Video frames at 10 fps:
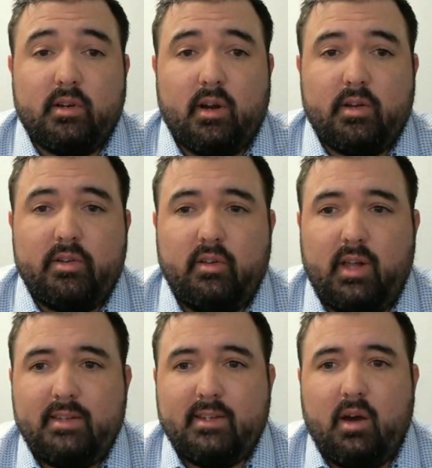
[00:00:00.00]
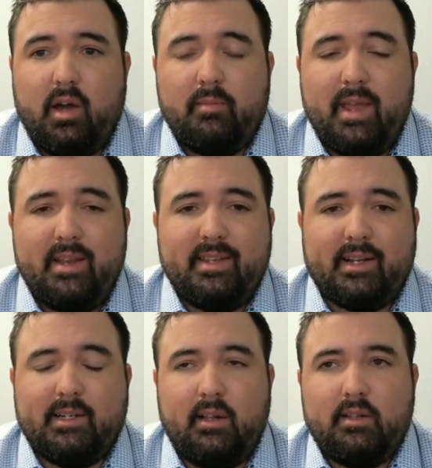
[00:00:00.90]
are utilizing automated
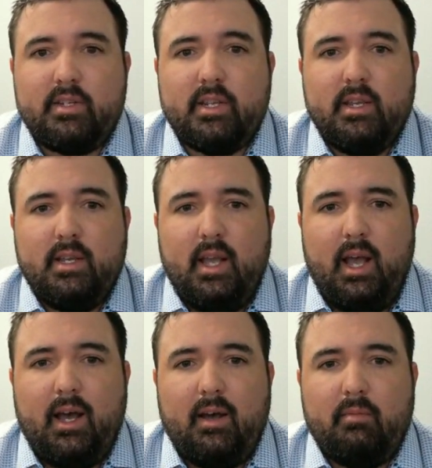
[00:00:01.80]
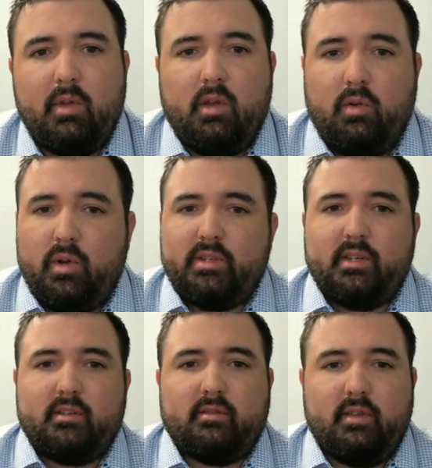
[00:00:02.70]
technology, which
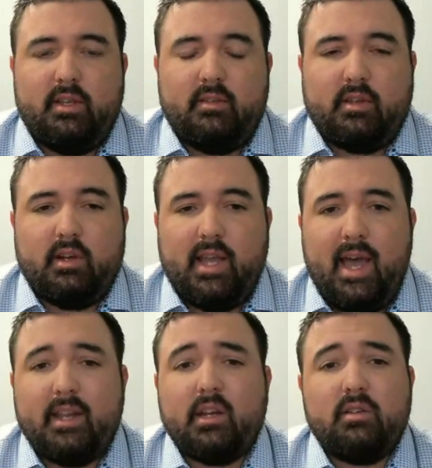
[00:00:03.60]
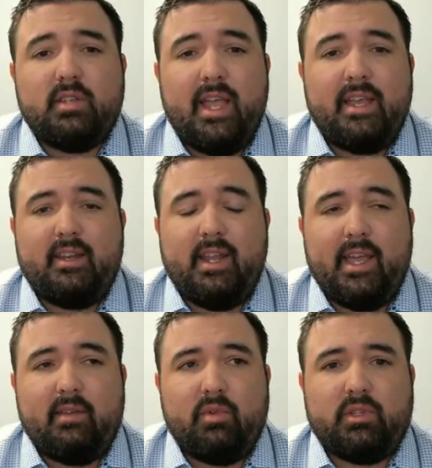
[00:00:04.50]
is kind of goes hand in
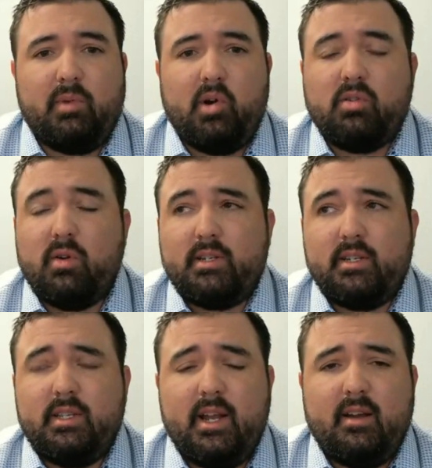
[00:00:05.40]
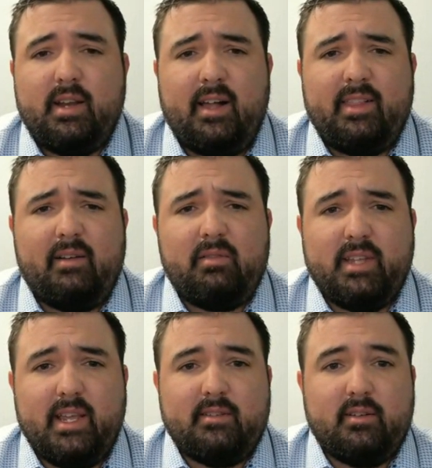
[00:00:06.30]
hand with the poll question there and how that
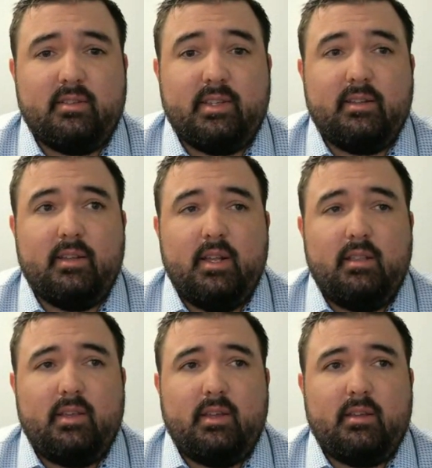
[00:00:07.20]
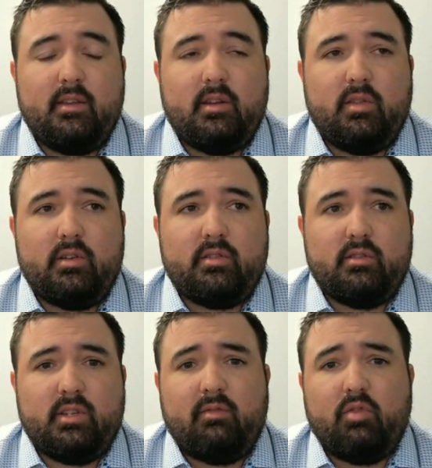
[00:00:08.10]
was answered. That there's
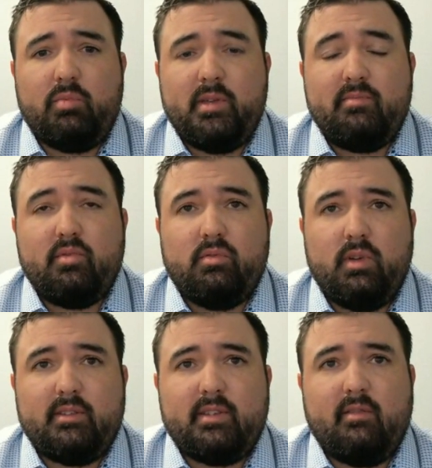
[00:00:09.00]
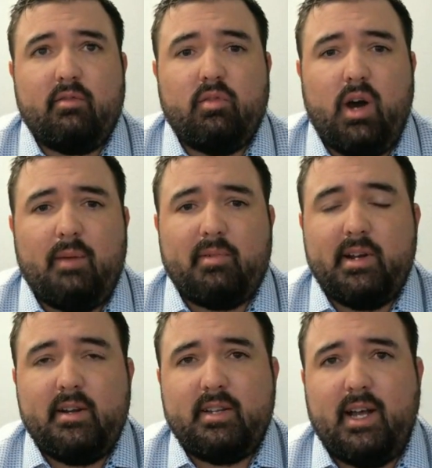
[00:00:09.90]
several people and several
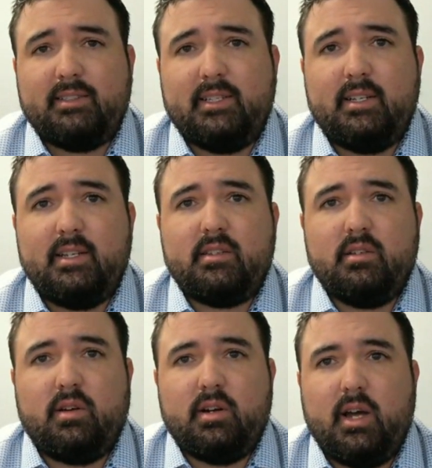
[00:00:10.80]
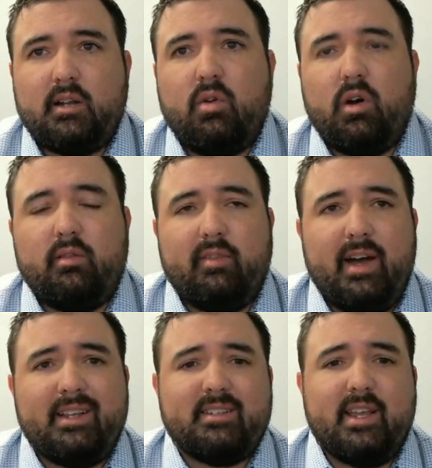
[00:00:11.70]
operators out there that still are not
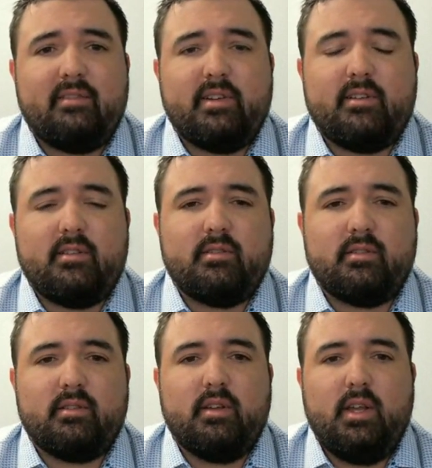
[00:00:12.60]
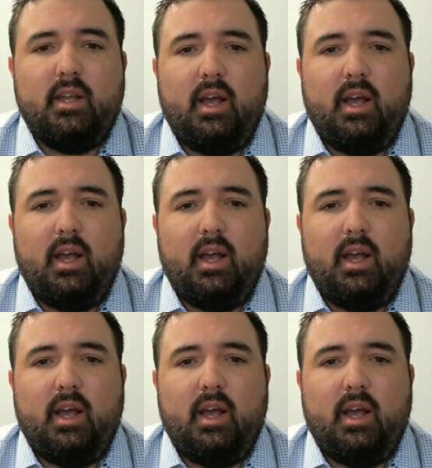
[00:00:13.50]
quantifying sand returns, and